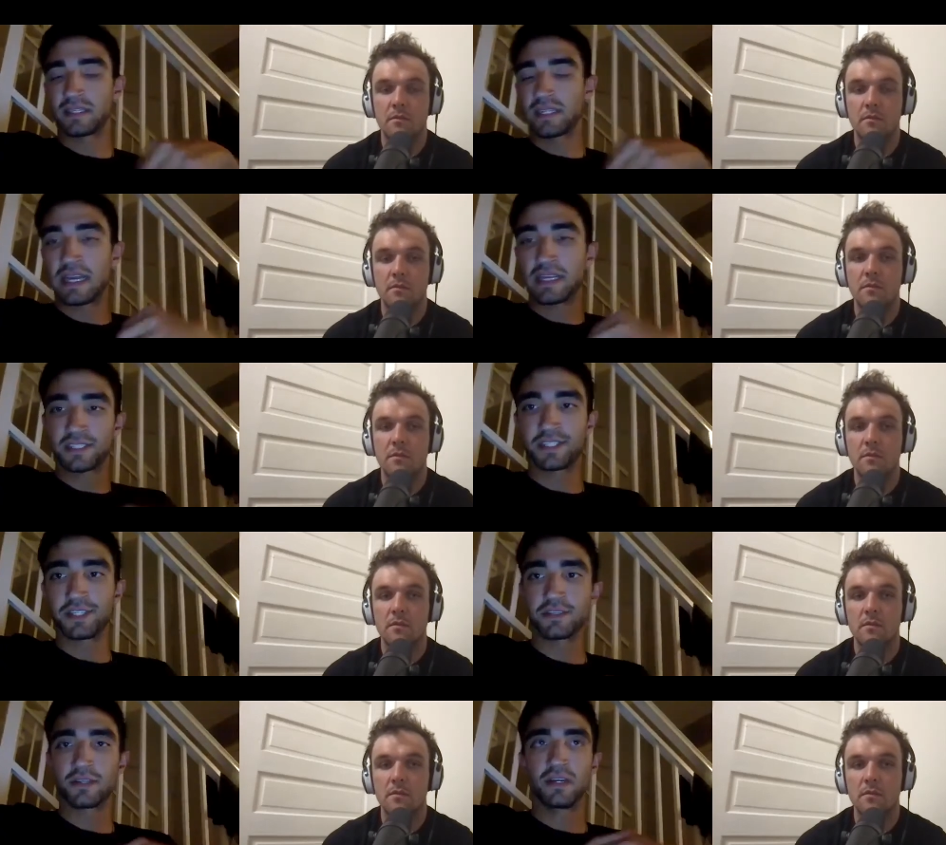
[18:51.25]
Speaker 1: Last
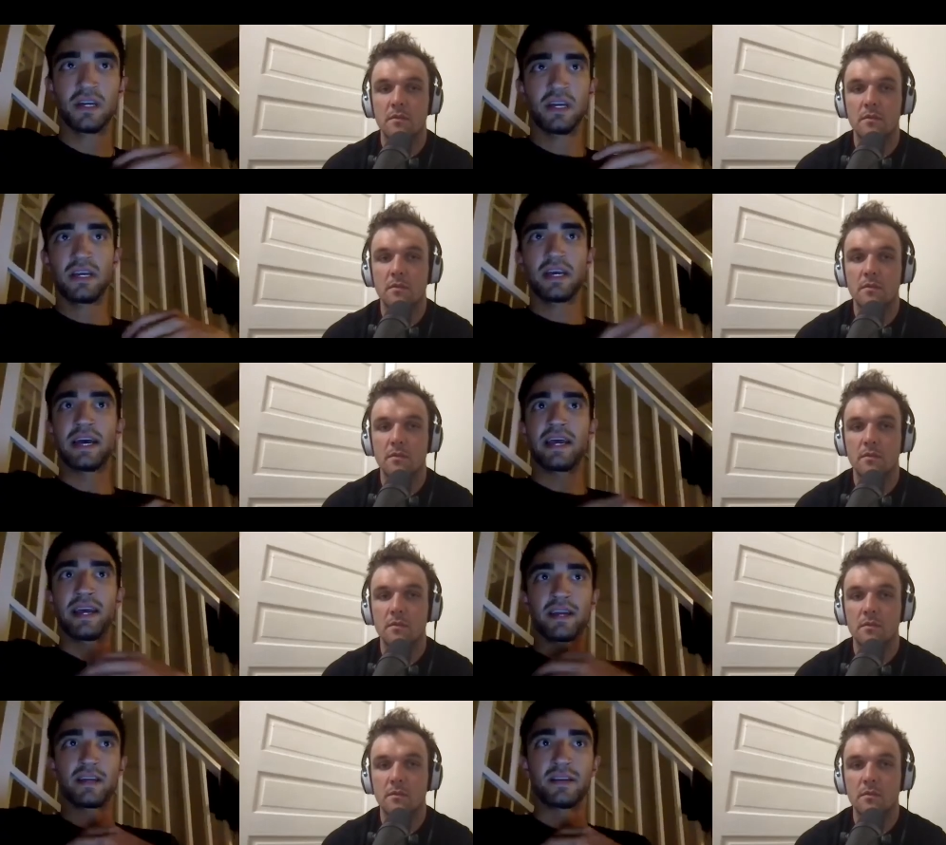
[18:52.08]
year, I
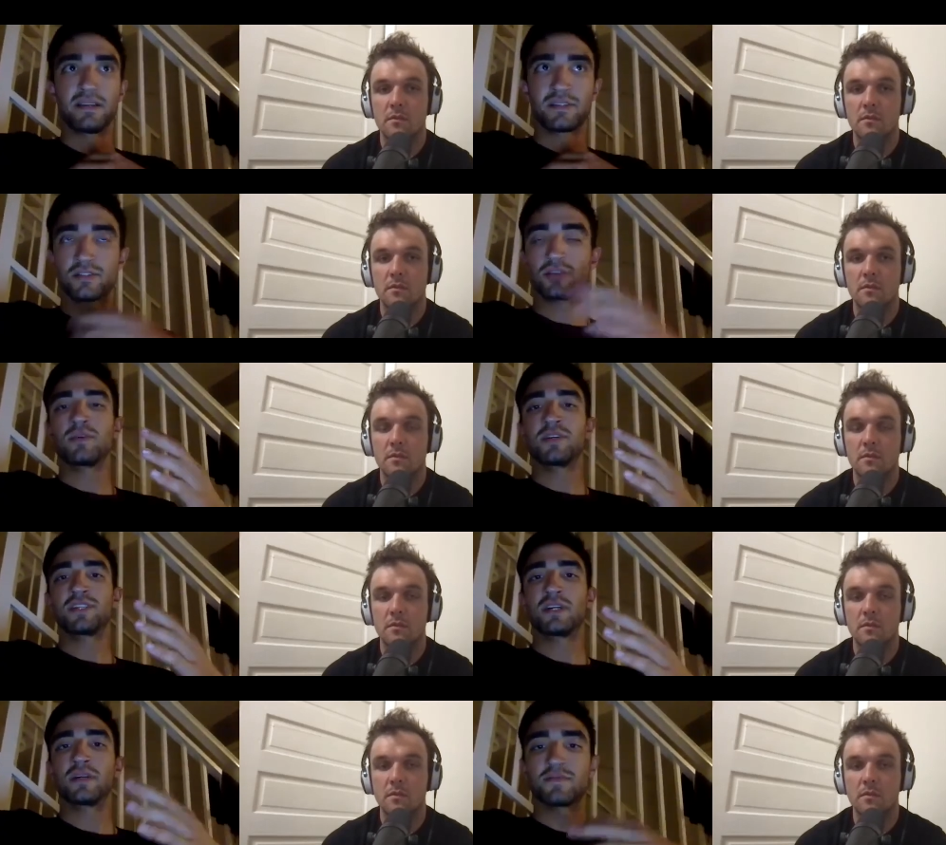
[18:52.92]
had so much
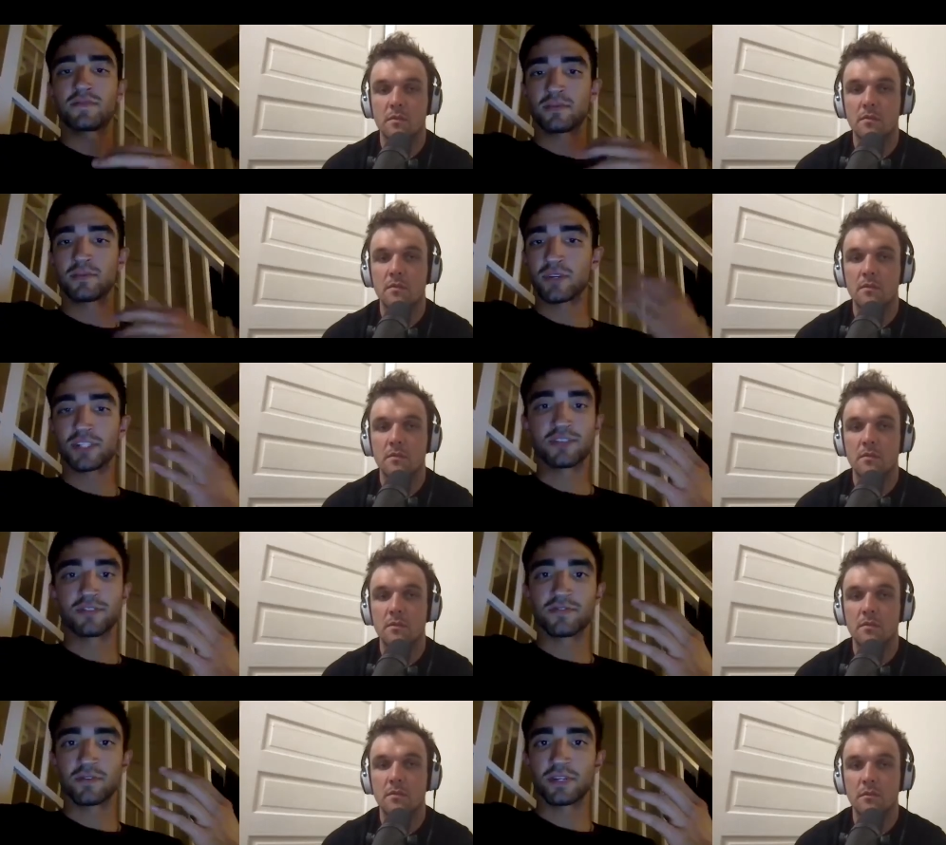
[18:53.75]
help from Richard
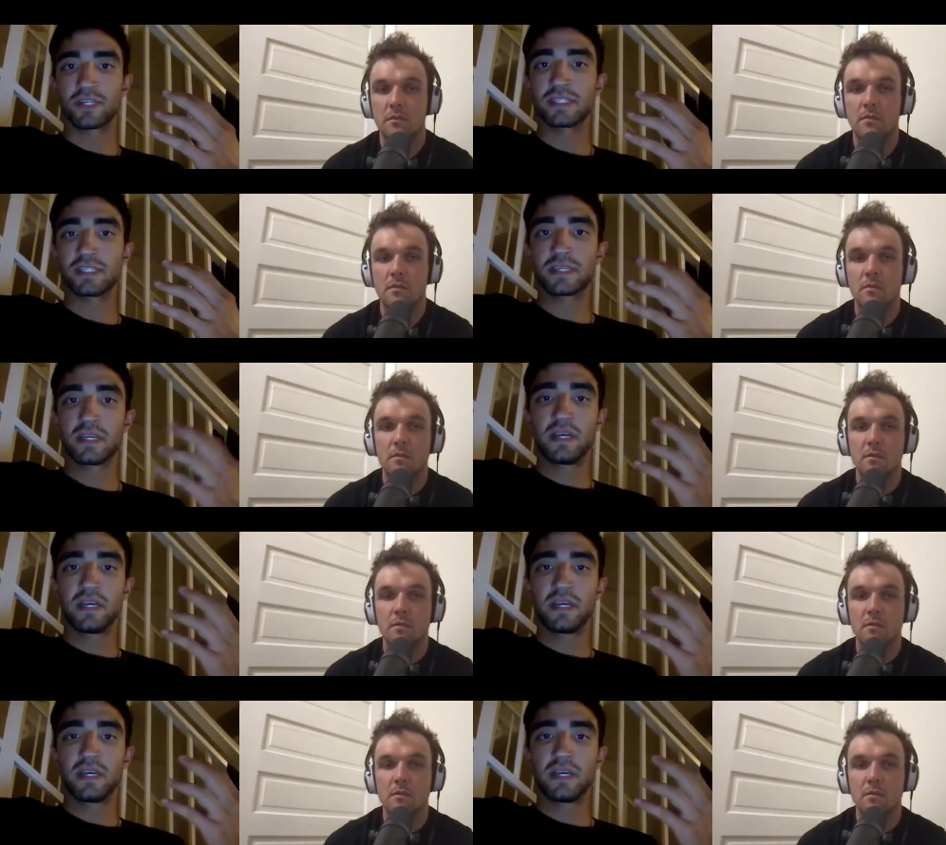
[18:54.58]
Freeze,